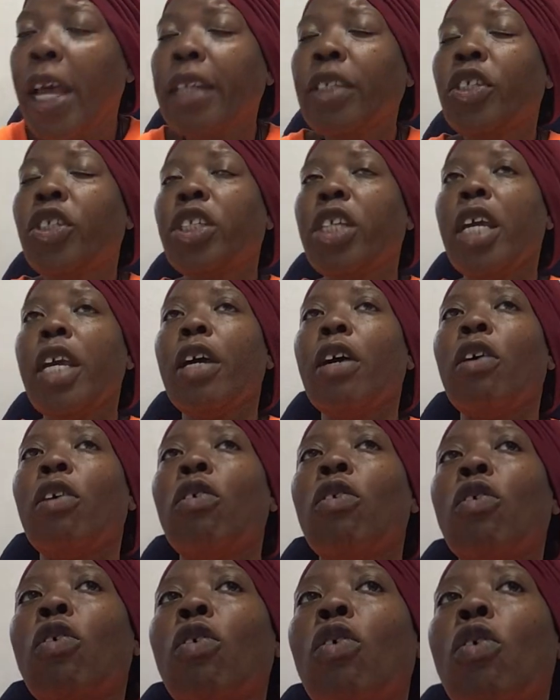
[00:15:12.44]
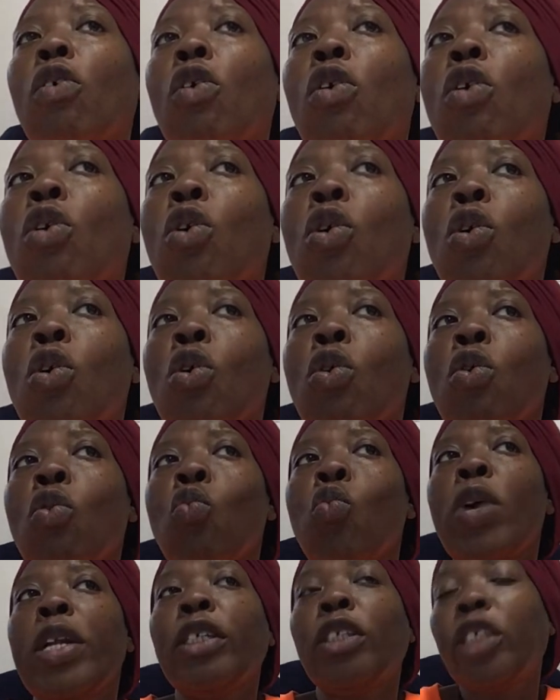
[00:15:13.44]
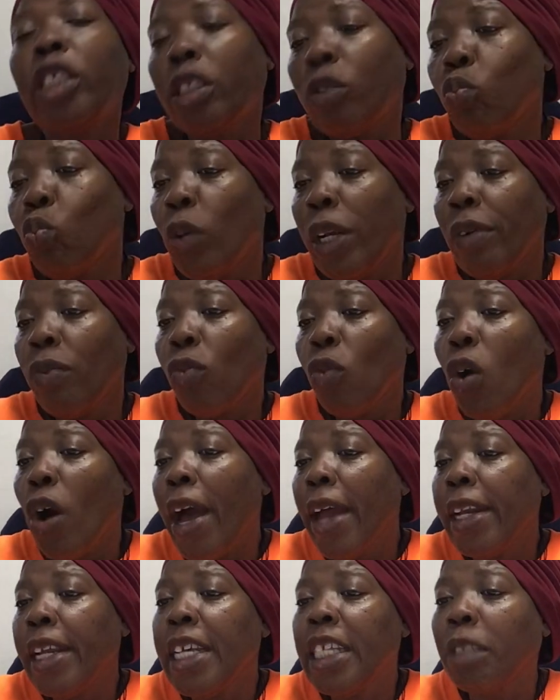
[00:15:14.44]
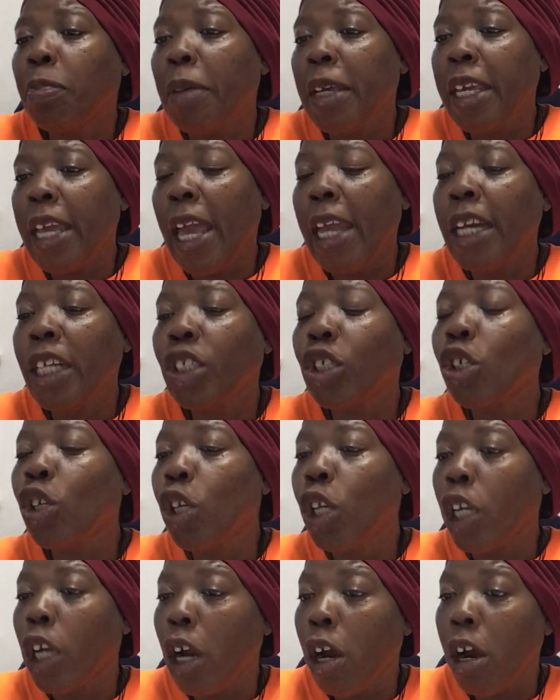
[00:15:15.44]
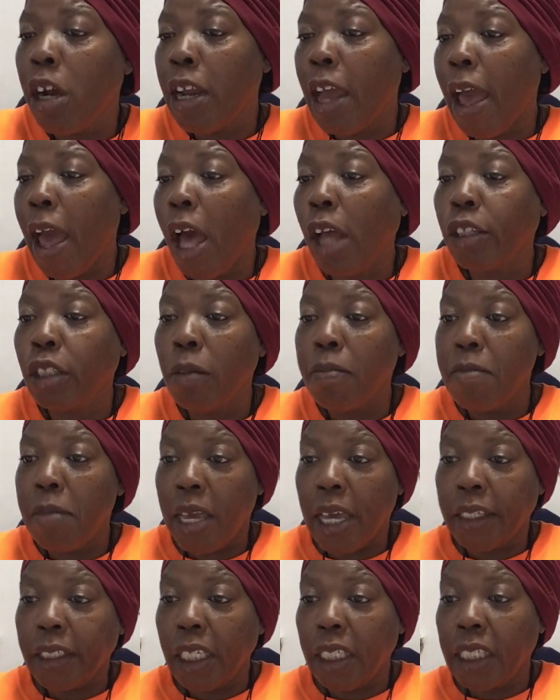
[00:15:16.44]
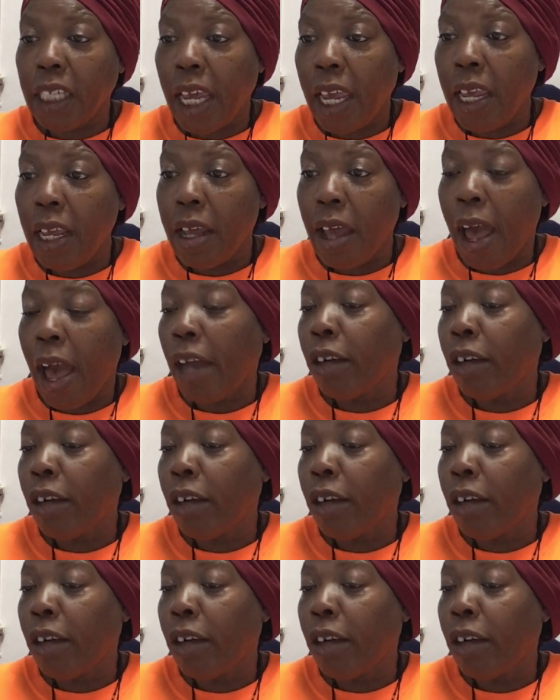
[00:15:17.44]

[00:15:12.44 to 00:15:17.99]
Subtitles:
still, when one is beginning to learn how to meditate,